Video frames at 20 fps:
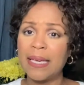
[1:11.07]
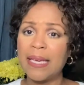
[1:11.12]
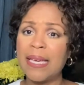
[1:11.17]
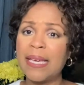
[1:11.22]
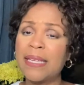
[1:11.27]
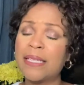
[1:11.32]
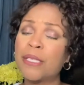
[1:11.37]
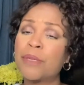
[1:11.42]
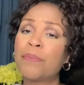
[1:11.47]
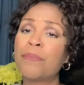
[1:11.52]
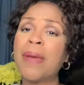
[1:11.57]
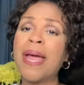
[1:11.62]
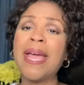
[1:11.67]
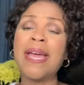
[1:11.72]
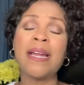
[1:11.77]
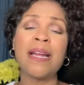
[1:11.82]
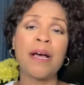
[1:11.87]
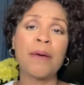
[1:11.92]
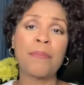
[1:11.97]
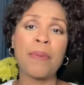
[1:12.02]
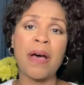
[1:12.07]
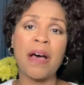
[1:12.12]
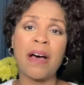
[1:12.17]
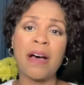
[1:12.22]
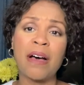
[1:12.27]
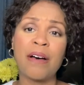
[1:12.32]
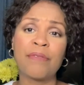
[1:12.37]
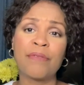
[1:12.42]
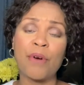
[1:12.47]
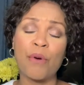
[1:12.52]
is made up
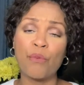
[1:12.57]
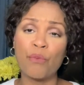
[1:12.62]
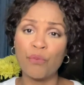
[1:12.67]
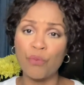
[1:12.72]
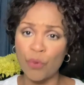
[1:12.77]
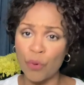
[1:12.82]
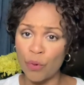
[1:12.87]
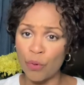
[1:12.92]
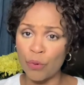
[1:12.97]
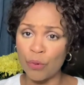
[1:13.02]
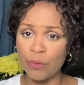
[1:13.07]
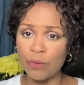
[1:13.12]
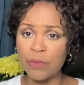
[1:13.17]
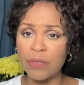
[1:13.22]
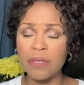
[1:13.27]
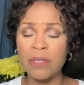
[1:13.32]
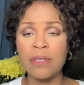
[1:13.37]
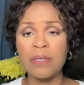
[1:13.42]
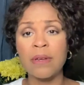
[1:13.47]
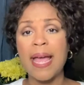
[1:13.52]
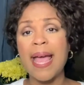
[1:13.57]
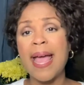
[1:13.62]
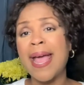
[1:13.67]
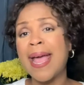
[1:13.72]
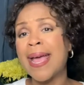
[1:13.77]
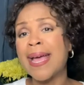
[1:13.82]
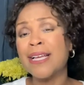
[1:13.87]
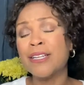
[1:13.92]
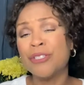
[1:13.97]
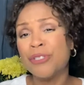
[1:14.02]
of rules
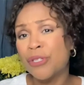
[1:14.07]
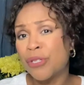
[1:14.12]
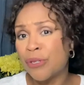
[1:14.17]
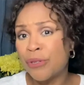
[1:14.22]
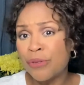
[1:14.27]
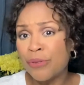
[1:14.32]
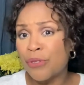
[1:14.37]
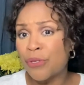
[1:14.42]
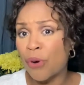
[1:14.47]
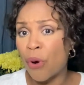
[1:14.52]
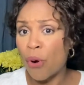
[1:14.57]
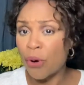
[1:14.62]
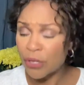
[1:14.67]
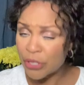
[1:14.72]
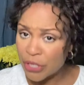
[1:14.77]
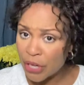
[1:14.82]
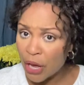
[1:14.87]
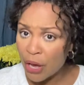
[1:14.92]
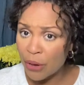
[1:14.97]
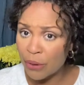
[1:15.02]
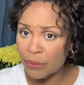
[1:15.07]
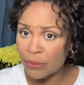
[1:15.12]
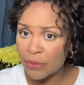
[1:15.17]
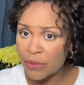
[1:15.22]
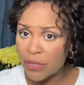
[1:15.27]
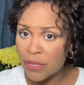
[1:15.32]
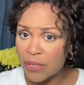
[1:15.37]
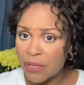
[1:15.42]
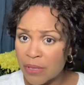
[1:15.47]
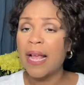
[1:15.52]
and do's or
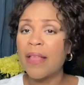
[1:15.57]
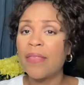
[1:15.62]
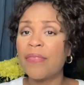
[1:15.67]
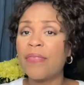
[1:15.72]
don'ts